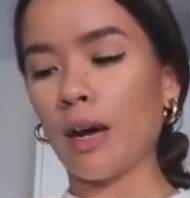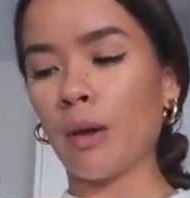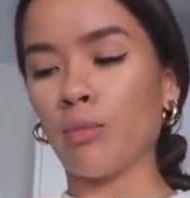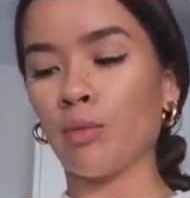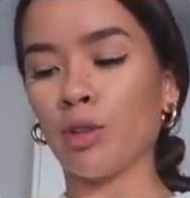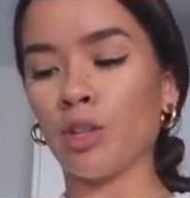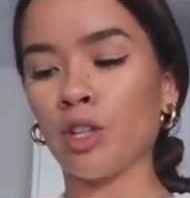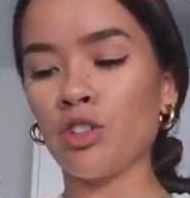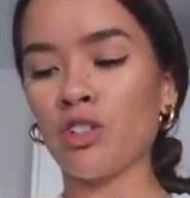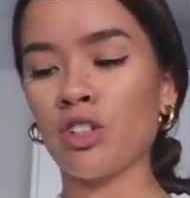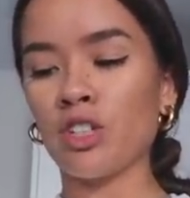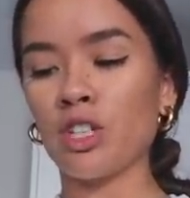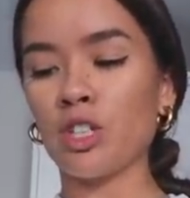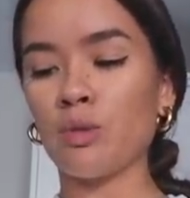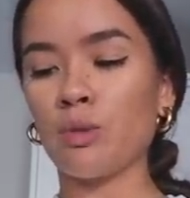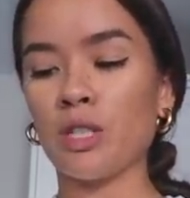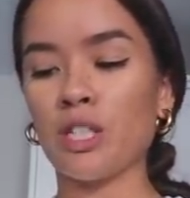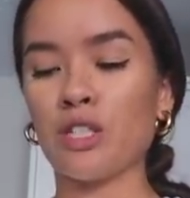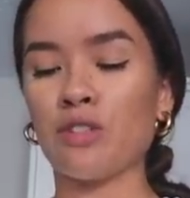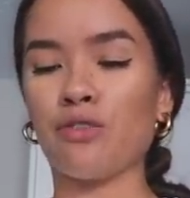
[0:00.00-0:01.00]
I'm really trying to
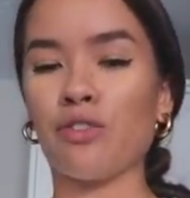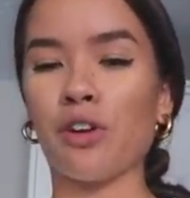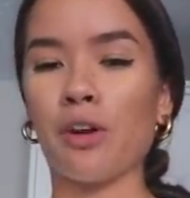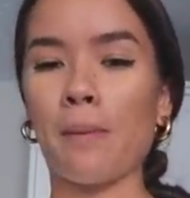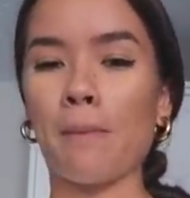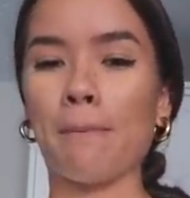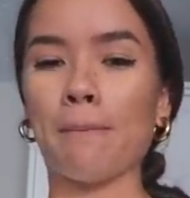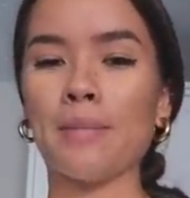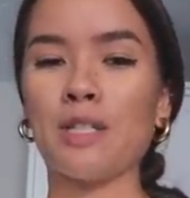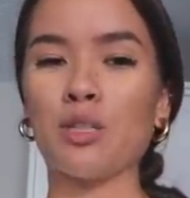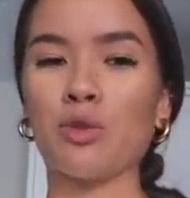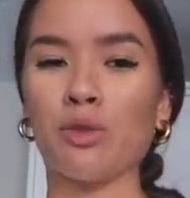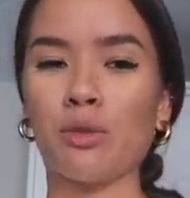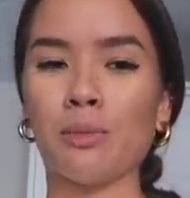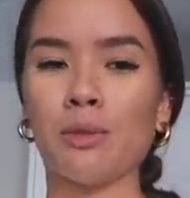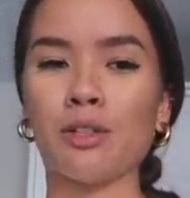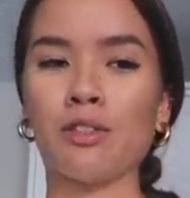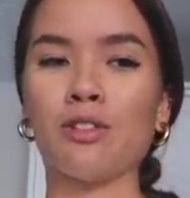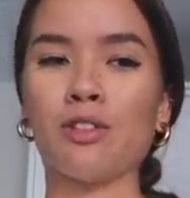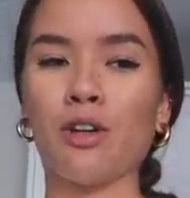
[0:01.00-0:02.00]
switch from soy
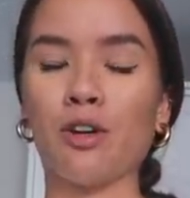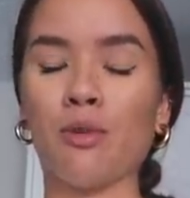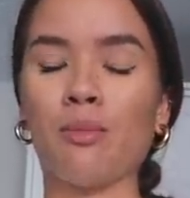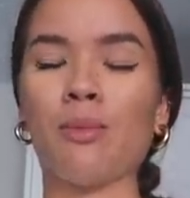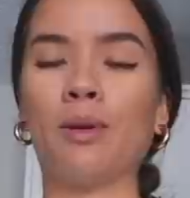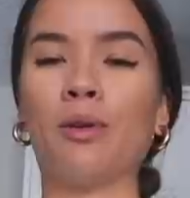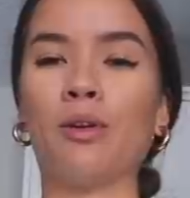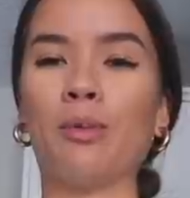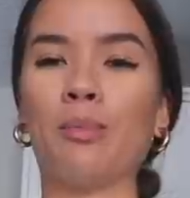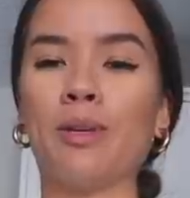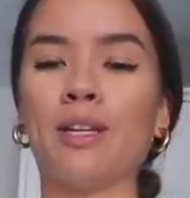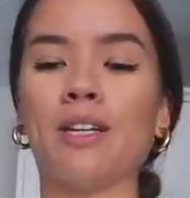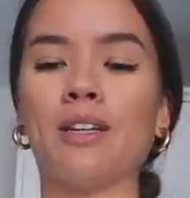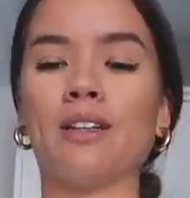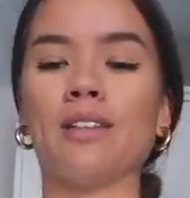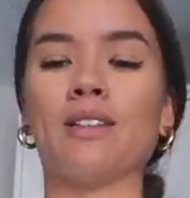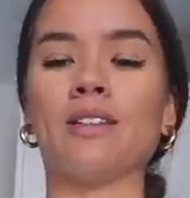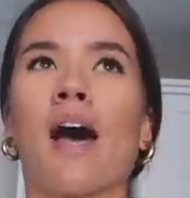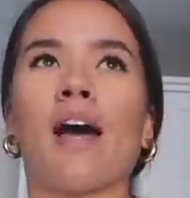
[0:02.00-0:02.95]
milk to oat milk because